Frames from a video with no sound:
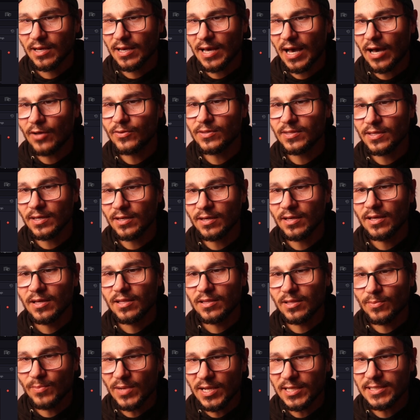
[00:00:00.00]
counting
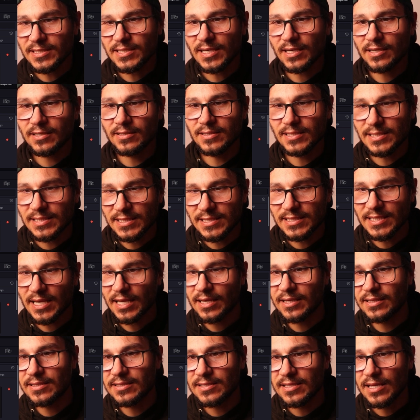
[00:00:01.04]
the milliseconds, the
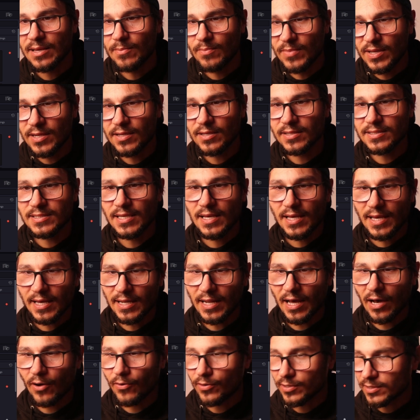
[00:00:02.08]
seconds, minutes, and
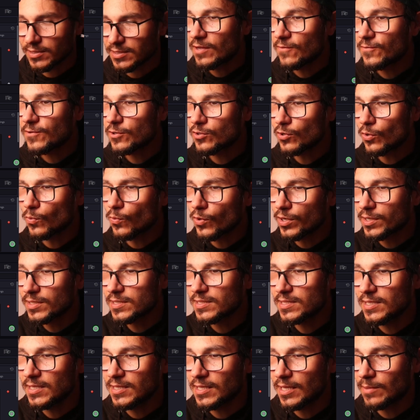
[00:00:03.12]
hours. And if you don't want to
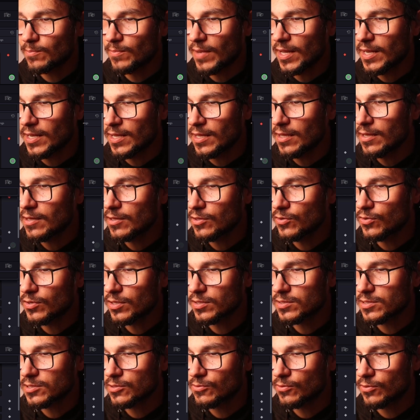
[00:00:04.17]
see that many, you
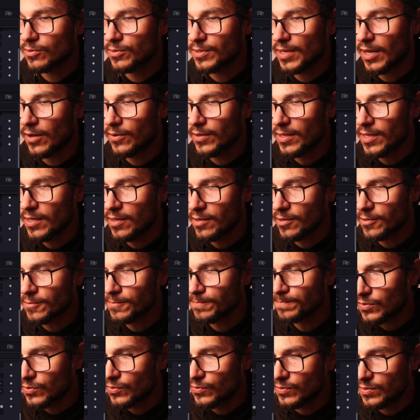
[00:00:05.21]
can scroll down here
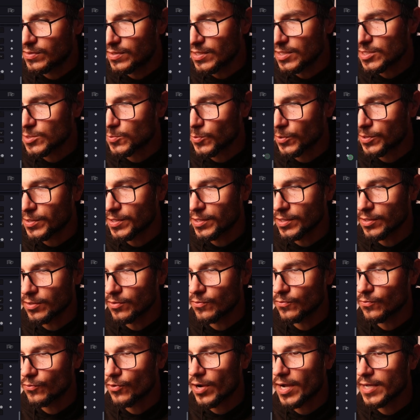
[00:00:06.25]
to this one here,
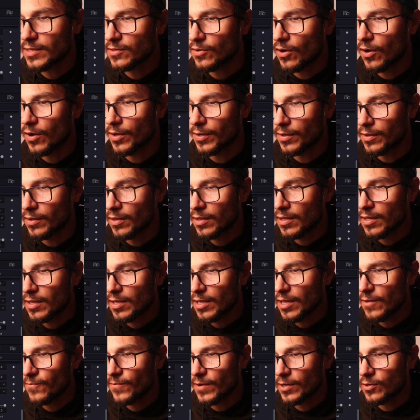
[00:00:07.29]
right on.
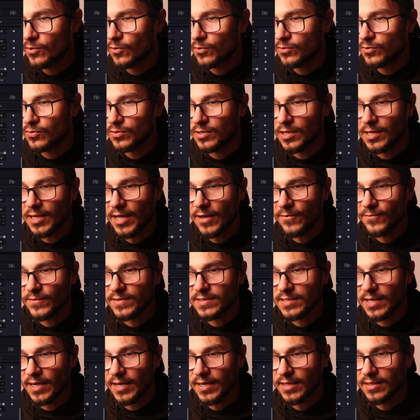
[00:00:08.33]
If I go to the left
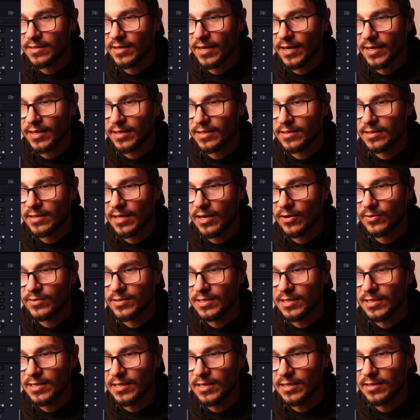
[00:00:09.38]
side, I can now
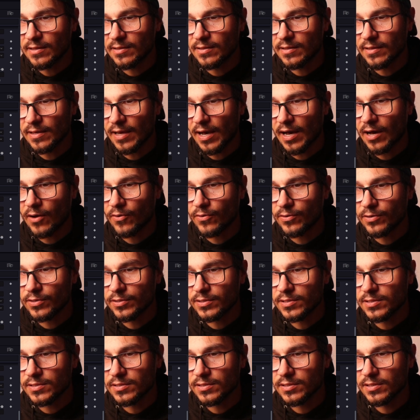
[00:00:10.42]
delete the
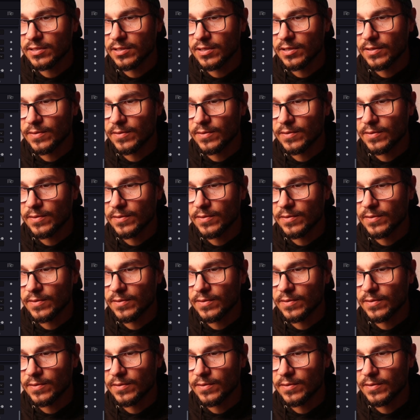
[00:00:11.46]
hours,